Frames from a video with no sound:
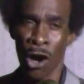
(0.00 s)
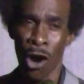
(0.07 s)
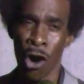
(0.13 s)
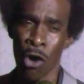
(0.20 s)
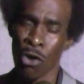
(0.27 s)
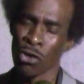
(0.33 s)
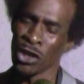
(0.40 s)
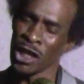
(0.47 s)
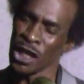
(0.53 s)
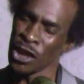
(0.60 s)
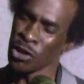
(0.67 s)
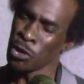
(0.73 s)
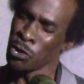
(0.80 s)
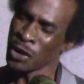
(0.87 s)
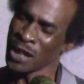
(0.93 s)
Only
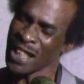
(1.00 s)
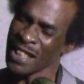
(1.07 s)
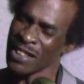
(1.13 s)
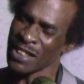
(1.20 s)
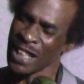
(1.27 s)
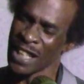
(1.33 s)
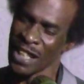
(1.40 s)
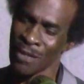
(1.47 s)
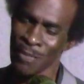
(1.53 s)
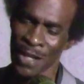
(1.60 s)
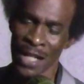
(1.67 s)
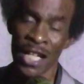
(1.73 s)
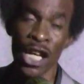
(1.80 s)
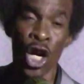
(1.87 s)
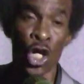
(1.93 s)
you can save
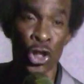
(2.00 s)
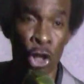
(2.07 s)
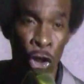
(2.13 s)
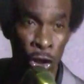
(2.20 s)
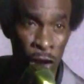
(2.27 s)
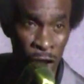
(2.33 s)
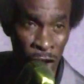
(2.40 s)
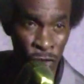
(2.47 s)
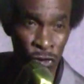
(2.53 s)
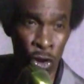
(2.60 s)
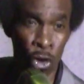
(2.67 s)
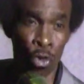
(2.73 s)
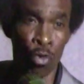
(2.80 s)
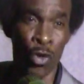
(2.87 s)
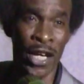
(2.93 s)
me. Your love's
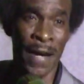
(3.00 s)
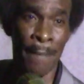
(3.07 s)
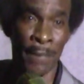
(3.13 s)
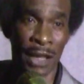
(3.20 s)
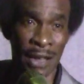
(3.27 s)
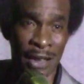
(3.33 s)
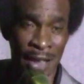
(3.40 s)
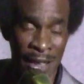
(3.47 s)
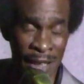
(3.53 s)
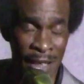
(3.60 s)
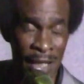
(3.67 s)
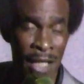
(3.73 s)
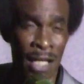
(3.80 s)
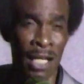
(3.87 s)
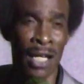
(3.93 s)
the
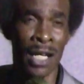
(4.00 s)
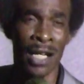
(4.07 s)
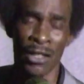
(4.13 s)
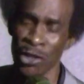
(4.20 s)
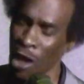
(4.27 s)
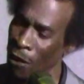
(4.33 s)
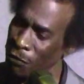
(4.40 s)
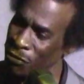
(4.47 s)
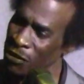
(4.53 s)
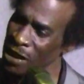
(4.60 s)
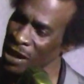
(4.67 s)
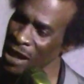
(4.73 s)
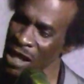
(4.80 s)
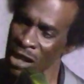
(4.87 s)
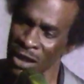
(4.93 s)
remedy.
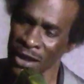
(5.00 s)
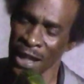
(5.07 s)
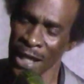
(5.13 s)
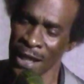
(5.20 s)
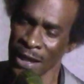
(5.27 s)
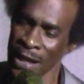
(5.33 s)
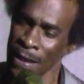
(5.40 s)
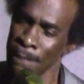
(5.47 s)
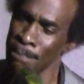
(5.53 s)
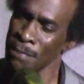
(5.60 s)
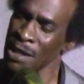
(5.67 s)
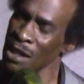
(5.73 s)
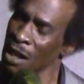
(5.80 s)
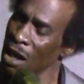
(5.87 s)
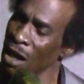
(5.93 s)
Nothing else can keep
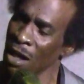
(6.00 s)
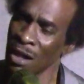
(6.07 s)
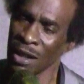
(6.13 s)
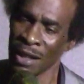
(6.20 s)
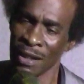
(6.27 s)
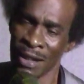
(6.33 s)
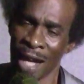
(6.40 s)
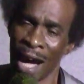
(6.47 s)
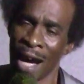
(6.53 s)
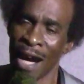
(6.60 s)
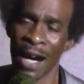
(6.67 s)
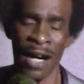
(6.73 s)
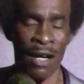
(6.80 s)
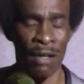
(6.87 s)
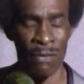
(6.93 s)
me
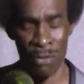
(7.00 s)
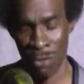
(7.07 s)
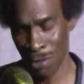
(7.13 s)
alive.